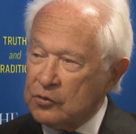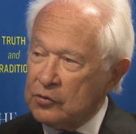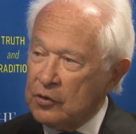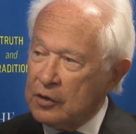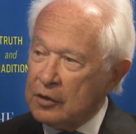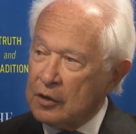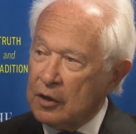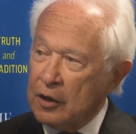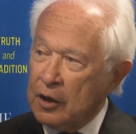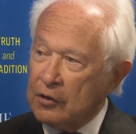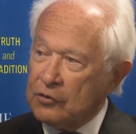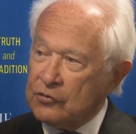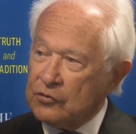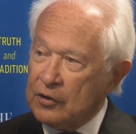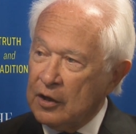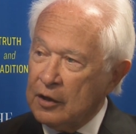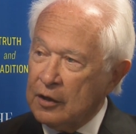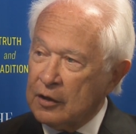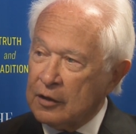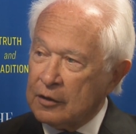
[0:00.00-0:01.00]
were sitting
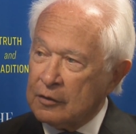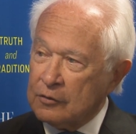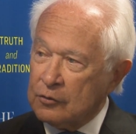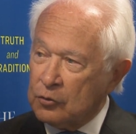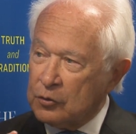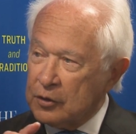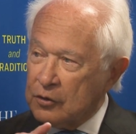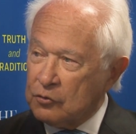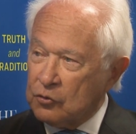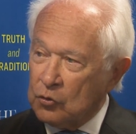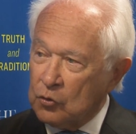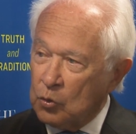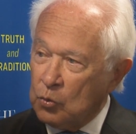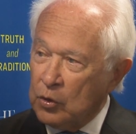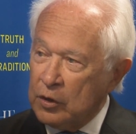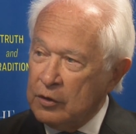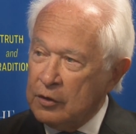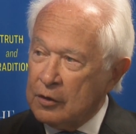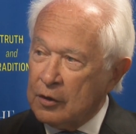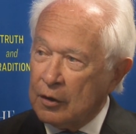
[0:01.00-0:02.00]
outside looking through
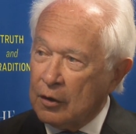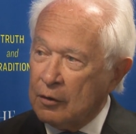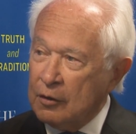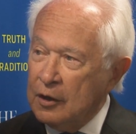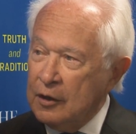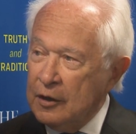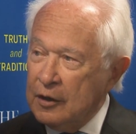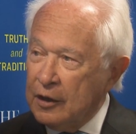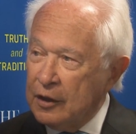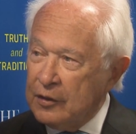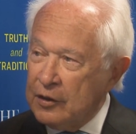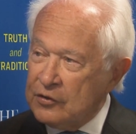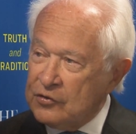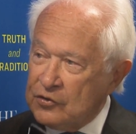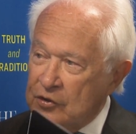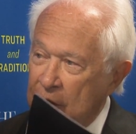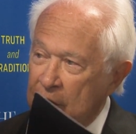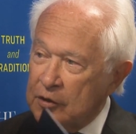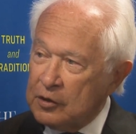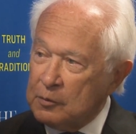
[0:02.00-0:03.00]
a window, and
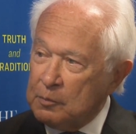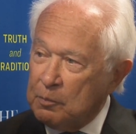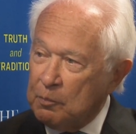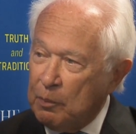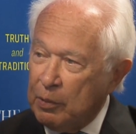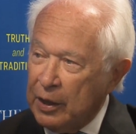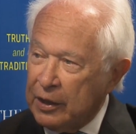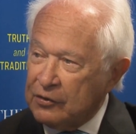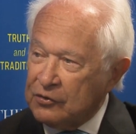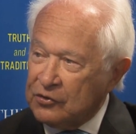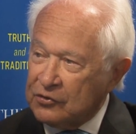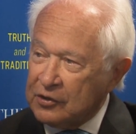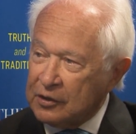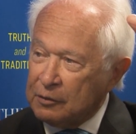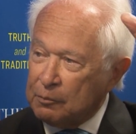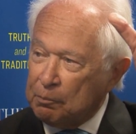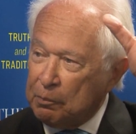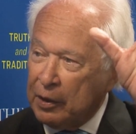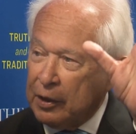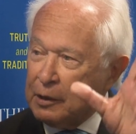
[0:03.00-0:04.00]
they started
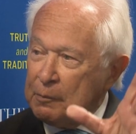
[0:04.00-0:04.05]
pasting